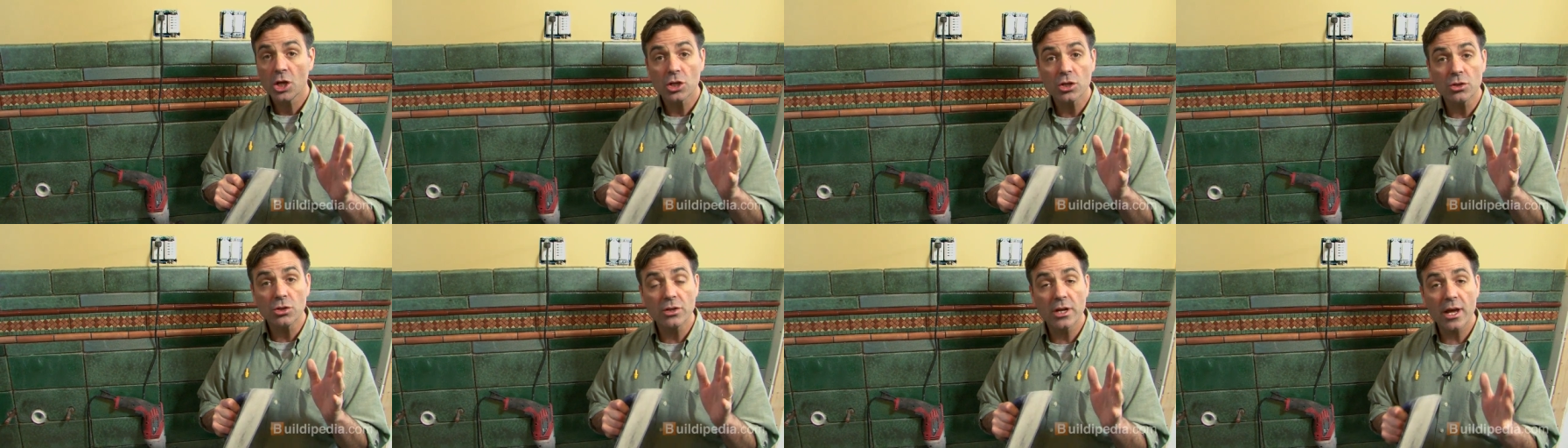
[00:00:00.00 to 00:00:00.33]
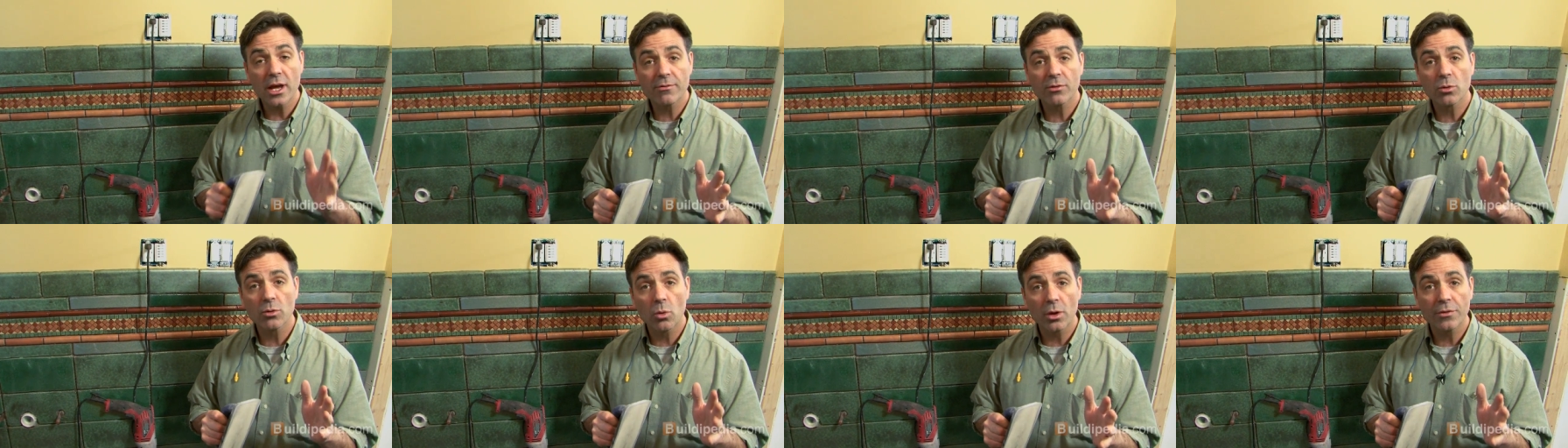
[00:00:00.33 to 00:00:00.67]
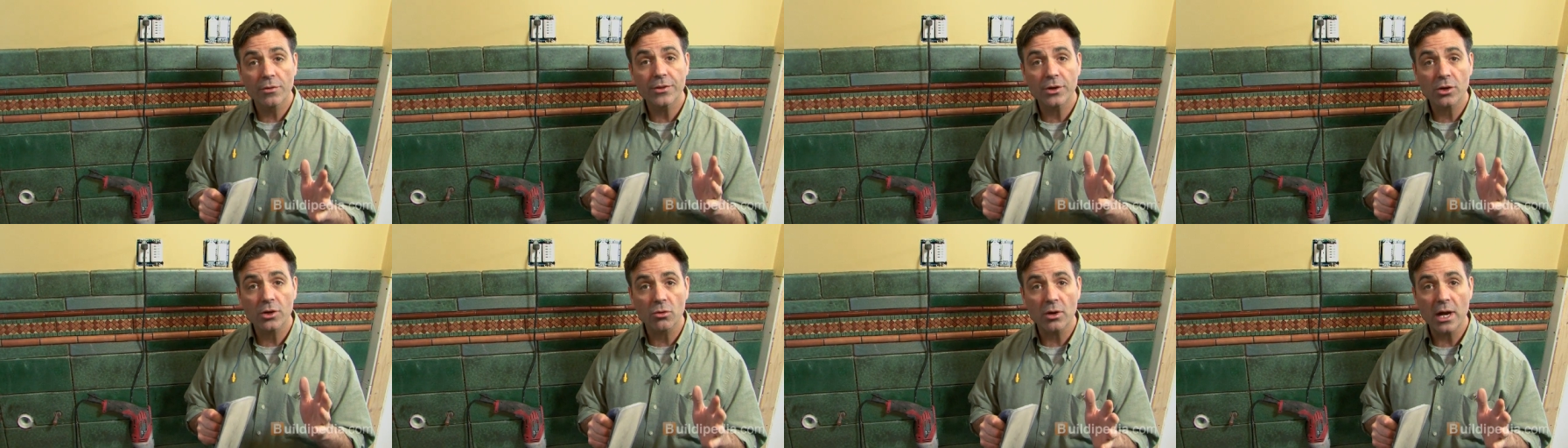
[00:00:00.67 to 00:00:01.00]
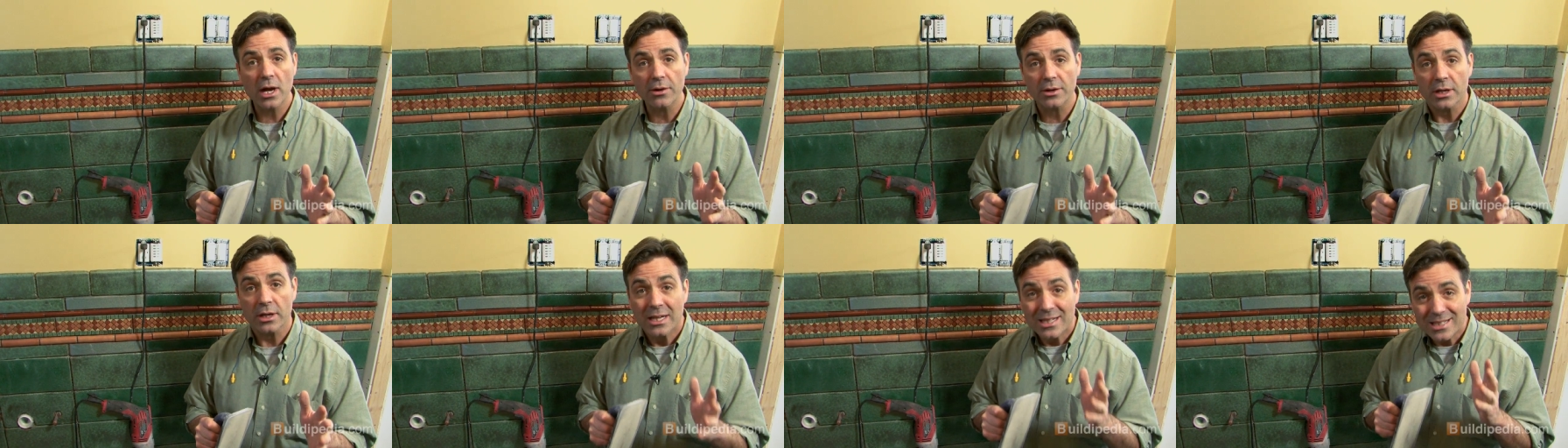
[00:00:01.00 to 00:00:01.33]
You never want the
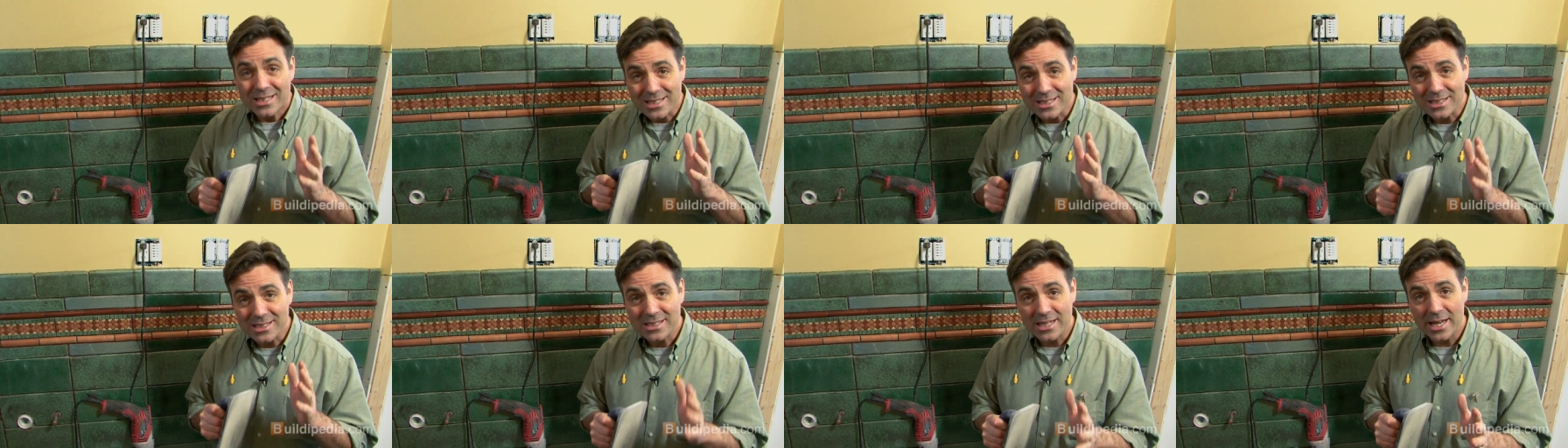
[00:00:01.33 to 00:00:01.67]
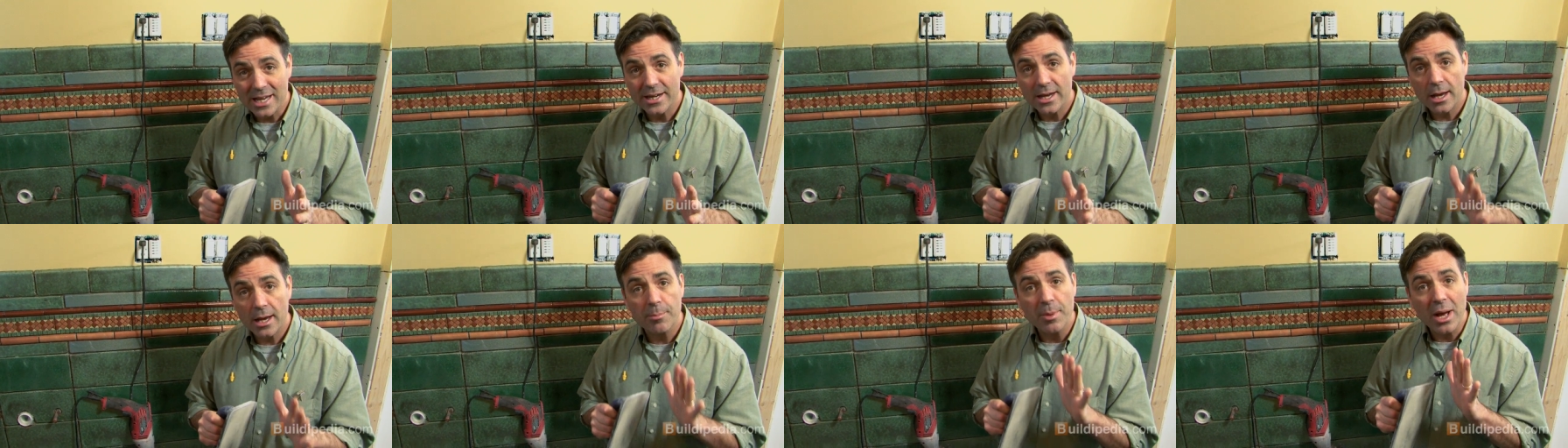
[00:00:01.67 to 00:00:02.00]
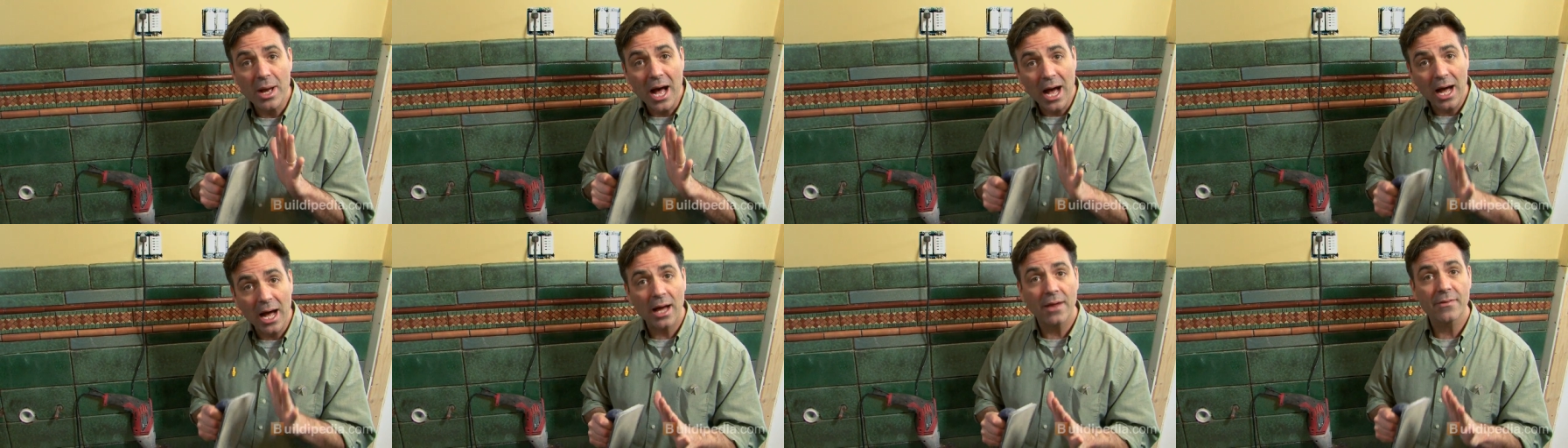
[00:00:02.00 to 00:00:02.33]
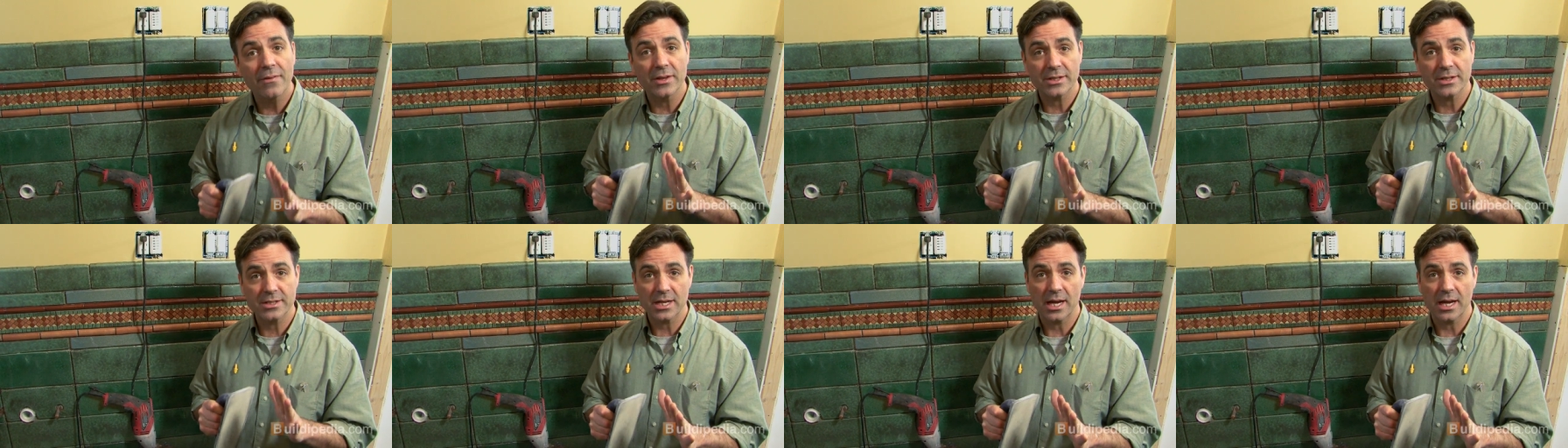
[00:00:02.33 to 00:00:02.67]
grout to set up
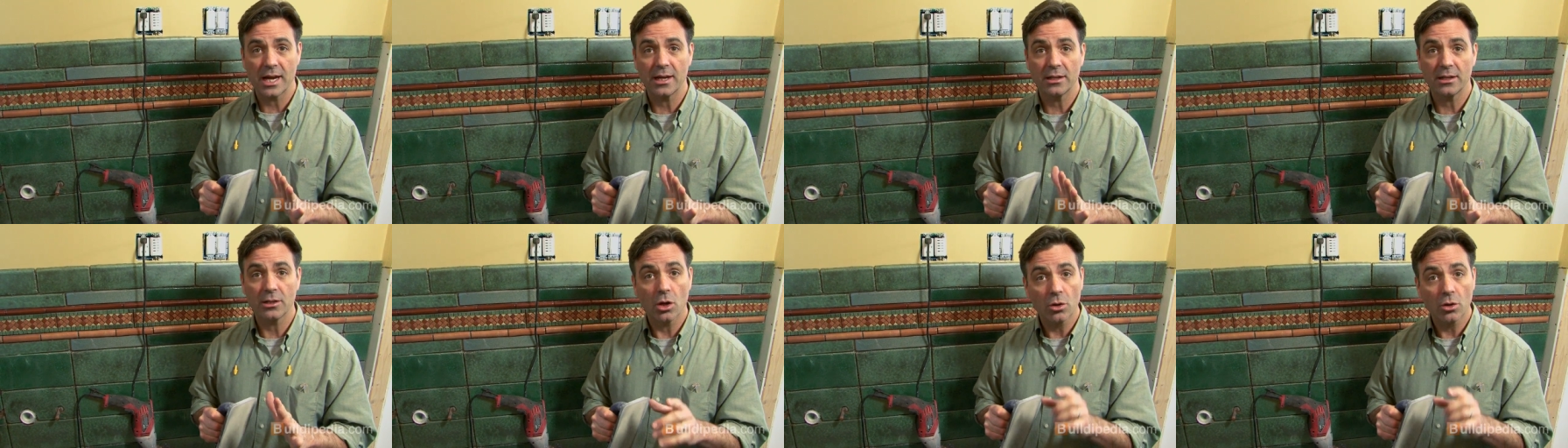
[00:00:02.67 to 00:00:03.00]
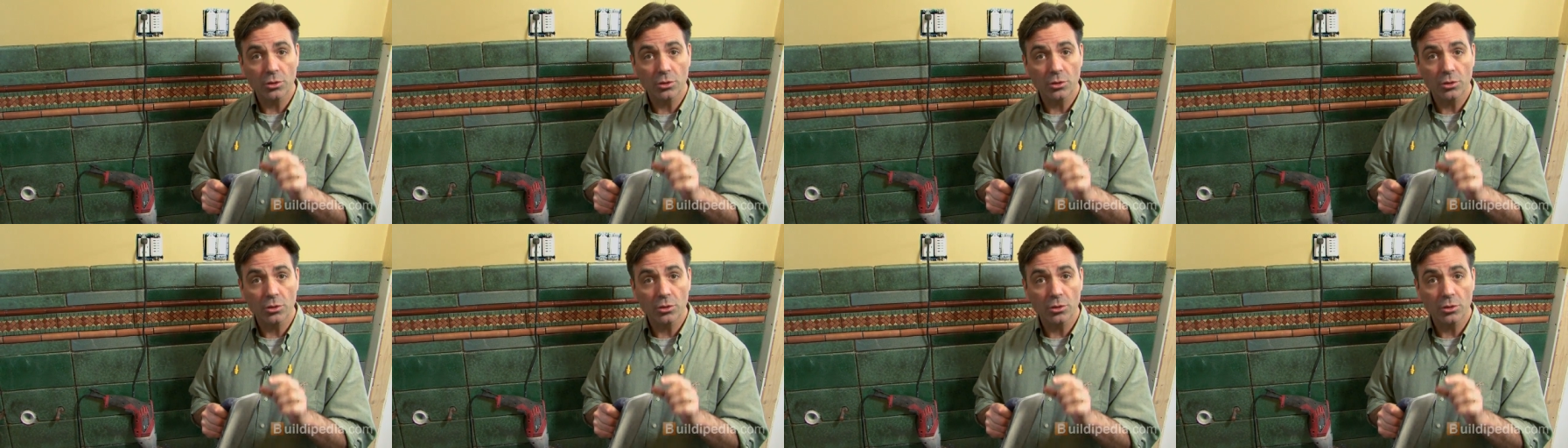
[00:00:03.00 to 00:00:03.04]
on the tile,